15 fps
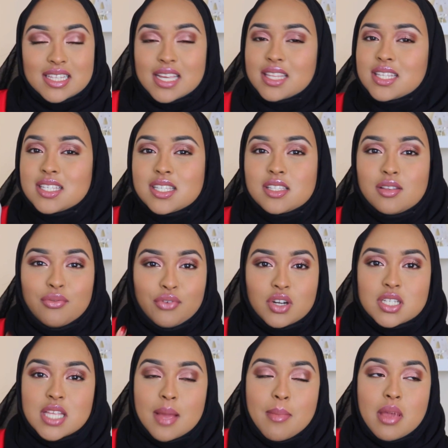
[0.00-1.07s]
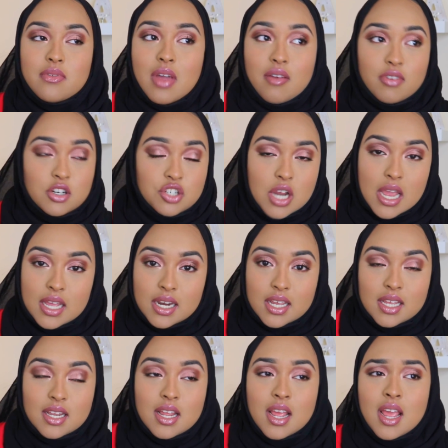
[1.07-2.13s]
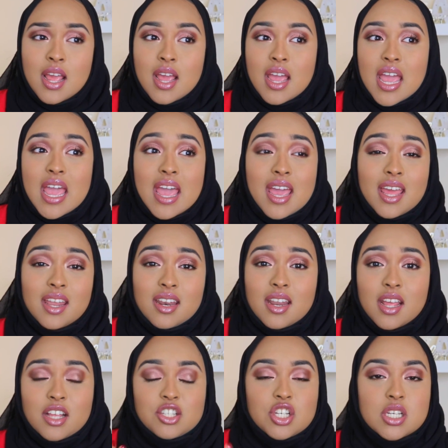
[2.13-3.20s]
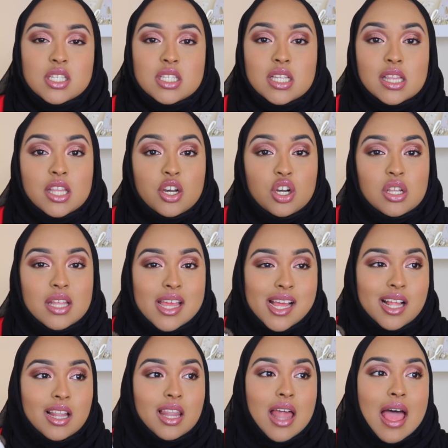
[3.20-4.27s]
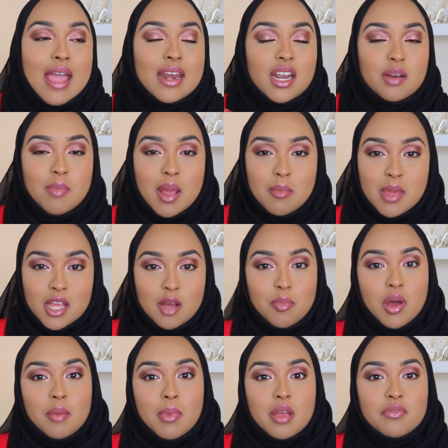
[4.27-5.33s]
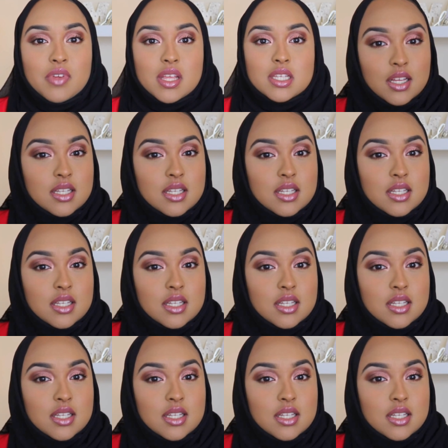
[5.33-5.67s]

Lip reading: Like this is the first time I've ever tried it, and it just literally glided my makeup on my face.